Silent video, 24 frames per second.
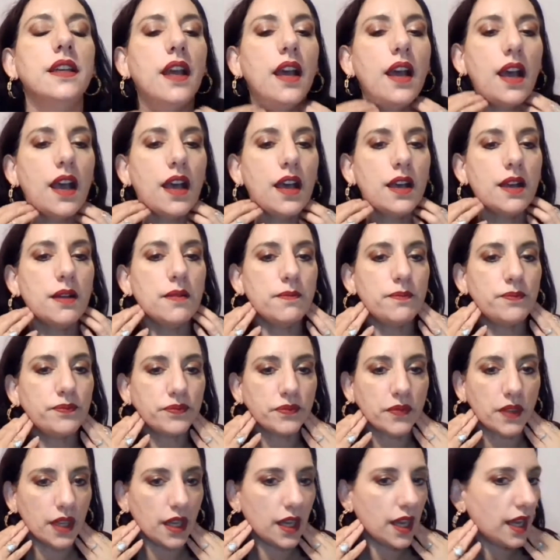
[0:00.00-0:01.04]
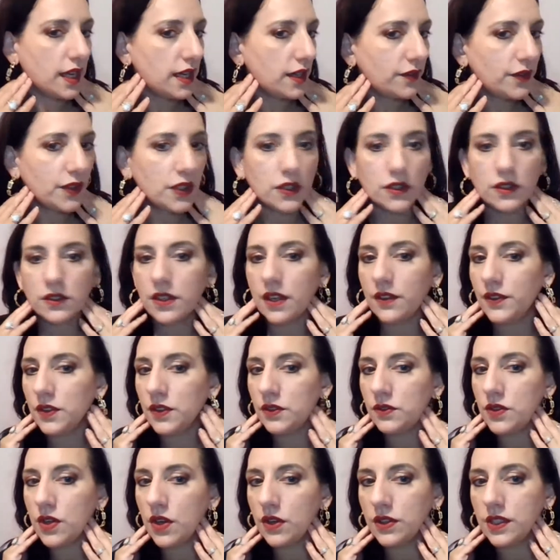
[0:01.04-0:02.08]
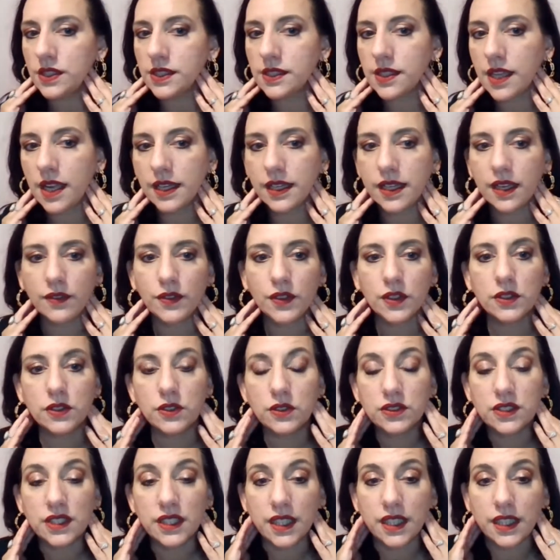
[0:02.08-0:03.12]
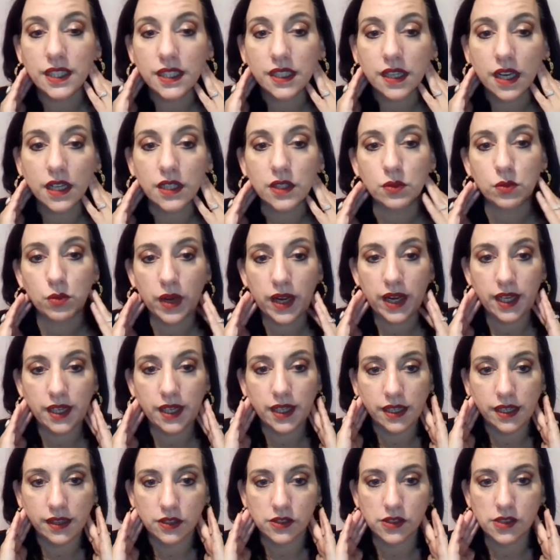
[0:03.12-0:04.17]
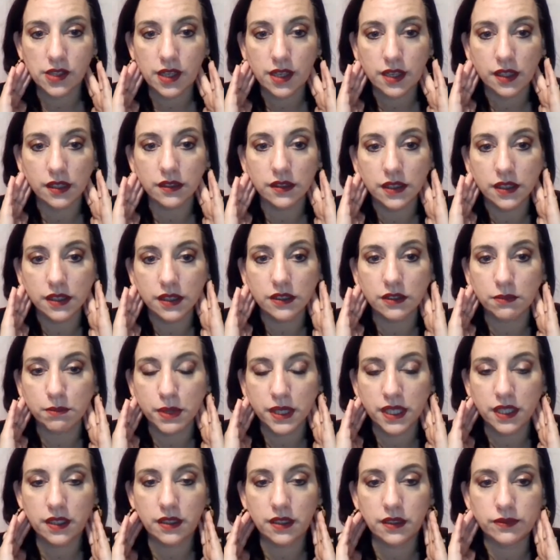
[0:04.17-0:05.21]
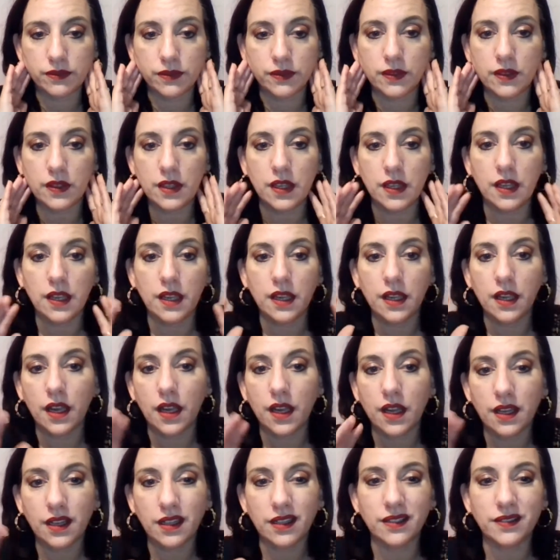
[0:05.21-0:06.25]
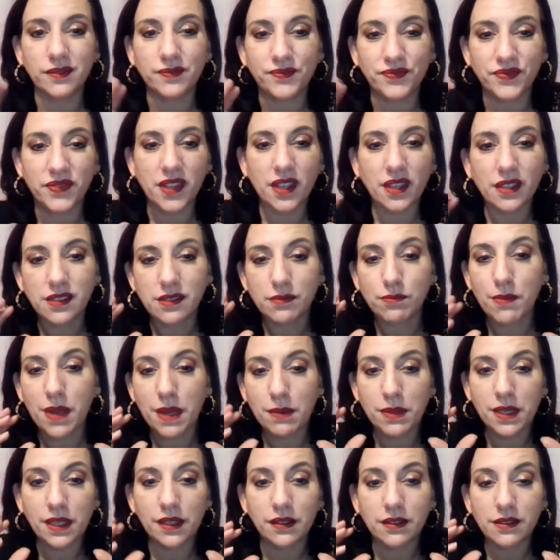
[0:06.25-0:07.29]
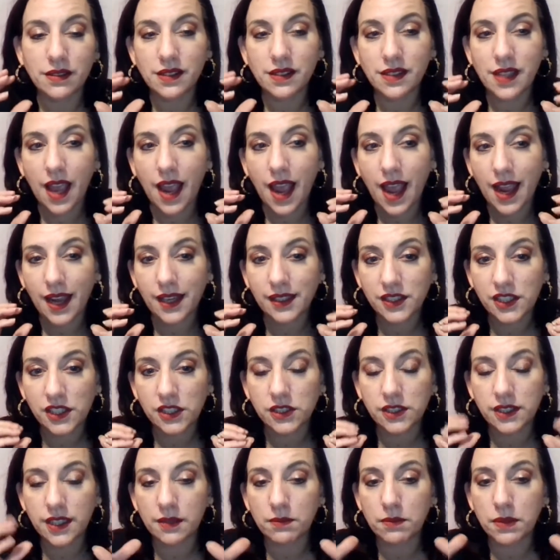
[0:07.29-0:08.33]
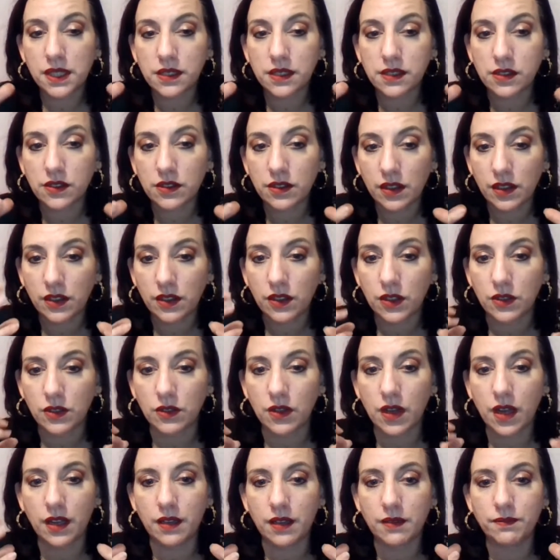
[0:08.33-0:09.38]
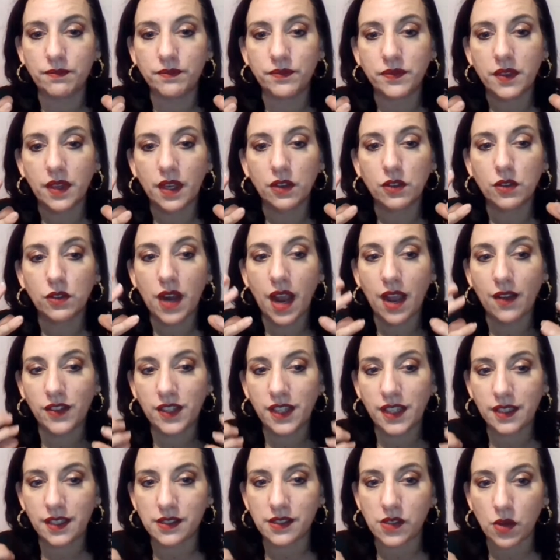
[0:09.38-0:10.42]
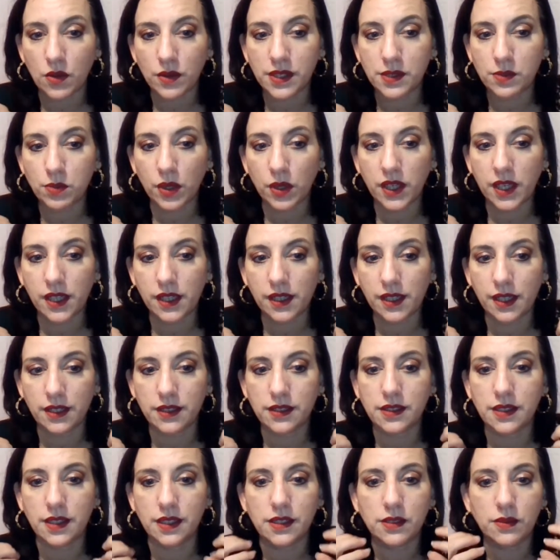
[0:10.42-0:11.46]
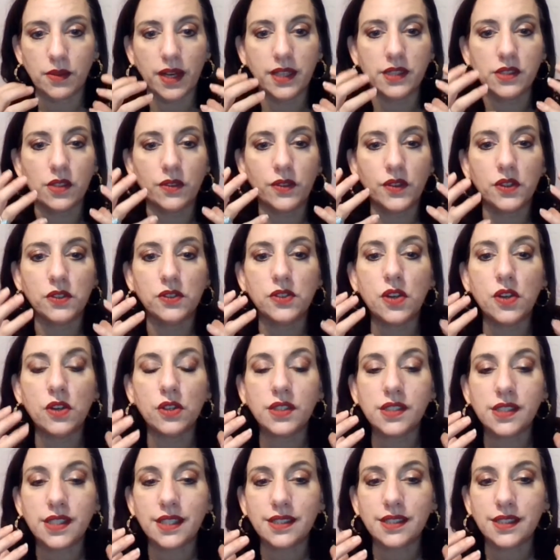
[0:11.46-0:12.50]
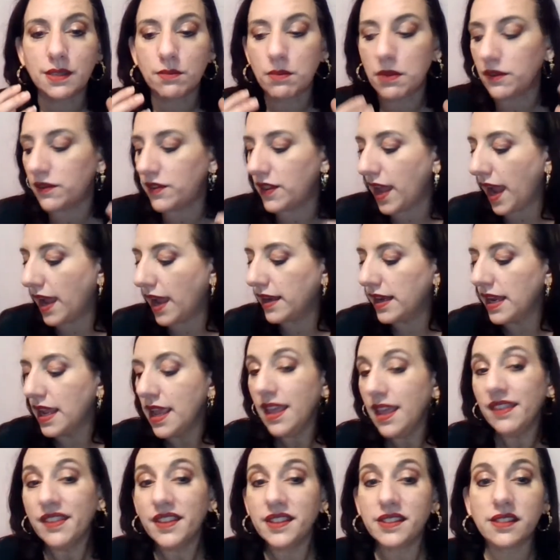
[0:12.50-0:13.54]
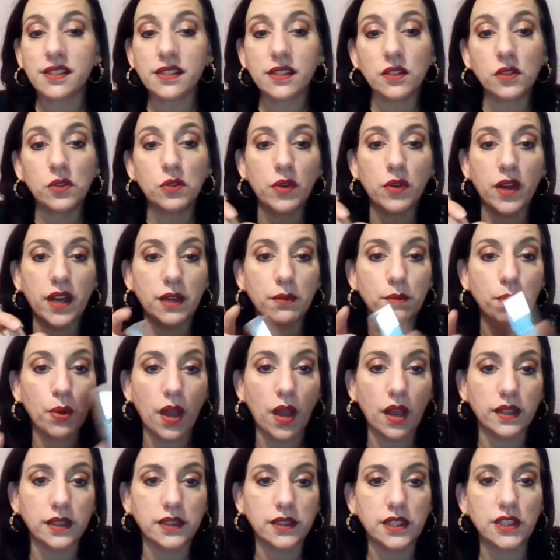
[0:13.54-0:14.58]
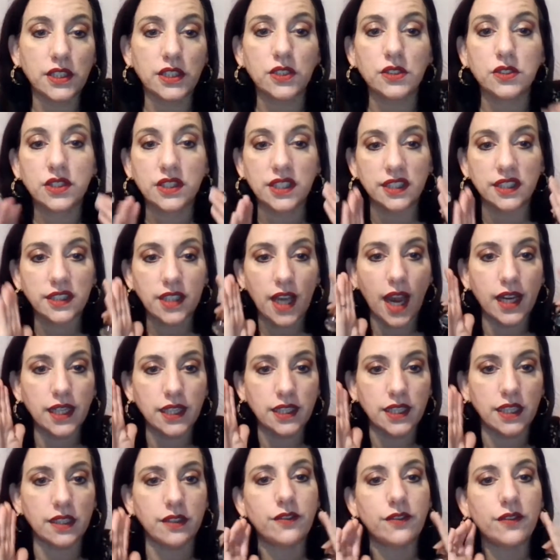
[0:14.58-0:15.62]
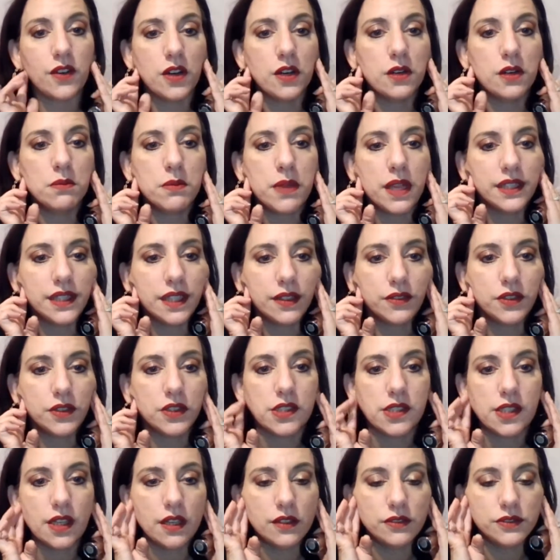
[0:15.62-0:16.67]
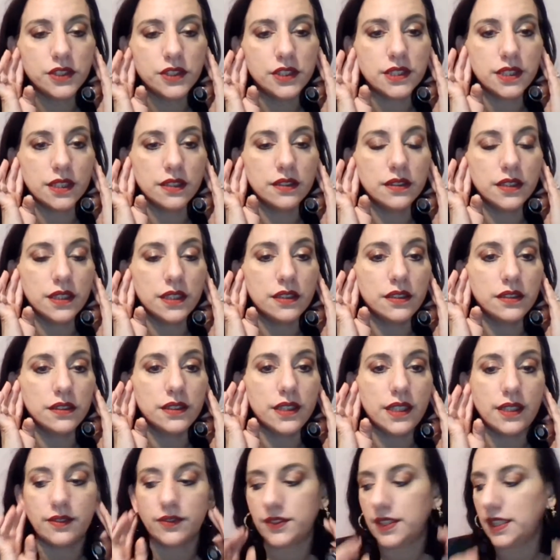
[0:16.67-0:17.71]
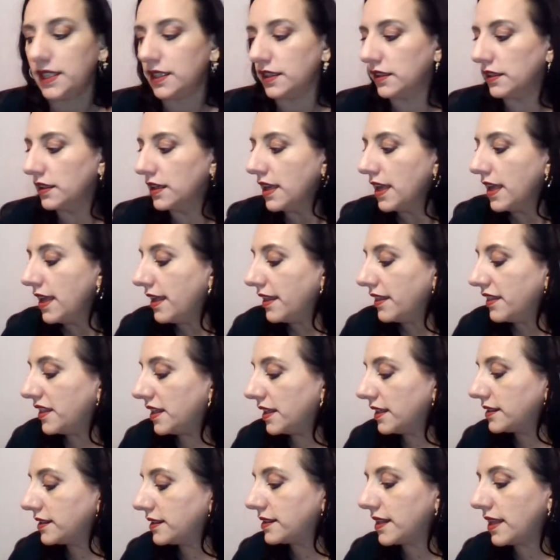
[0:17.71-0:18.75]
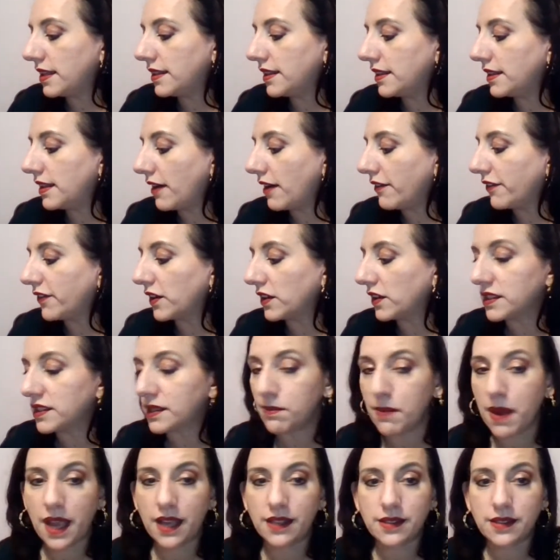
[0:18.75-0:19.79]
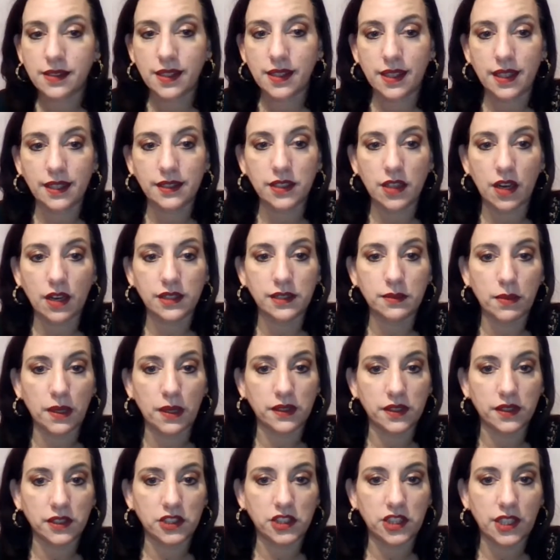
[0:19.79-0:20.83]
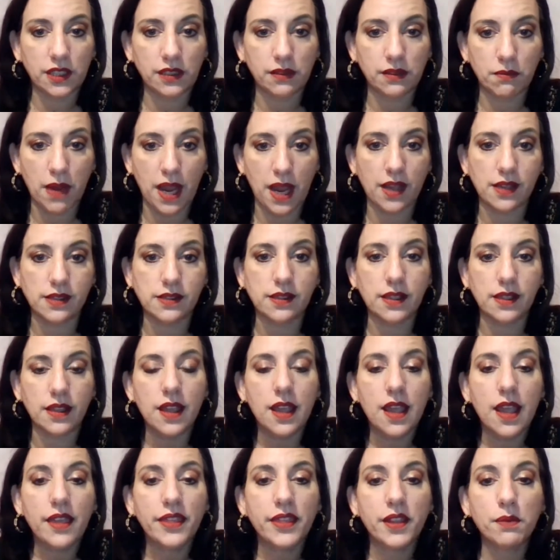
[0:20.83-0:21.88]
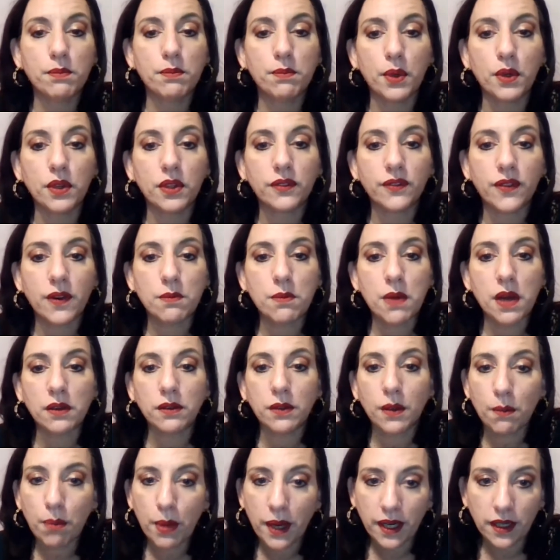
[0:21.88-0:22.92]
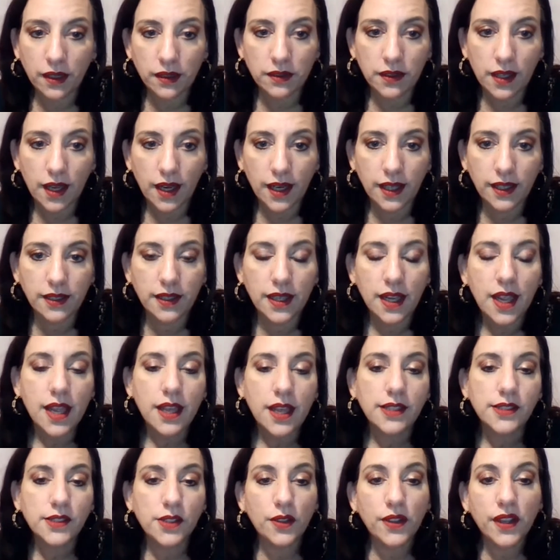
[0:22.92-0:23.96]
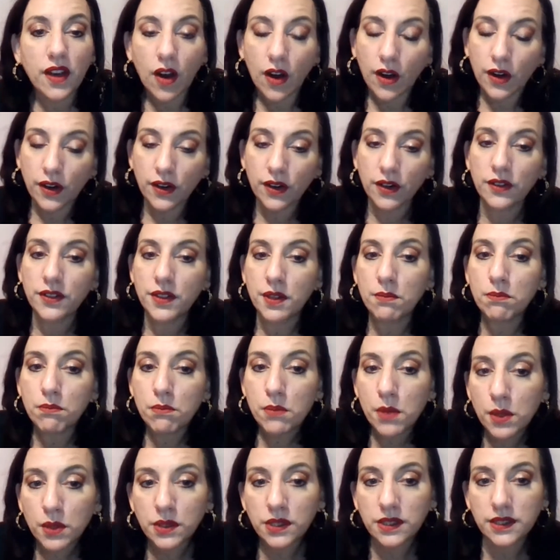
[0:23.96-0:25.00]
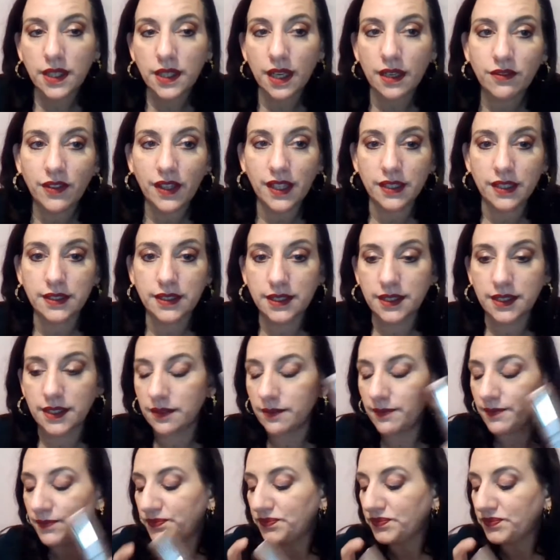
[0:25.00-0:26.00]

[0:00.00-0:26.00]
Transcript: Um, and if you're, if you notice, like if you're losing any kind of weight and there's like a little bit of, uh, maybe sag to your skin because you know um, gravity is always working against us, right? So if you're noticing some of that, this is a great product to use to tighten and firm and give yourself just a little lift here. This and then that first mask that I talked about, the sheet mask. They're both from our repair line, so they are the most advanced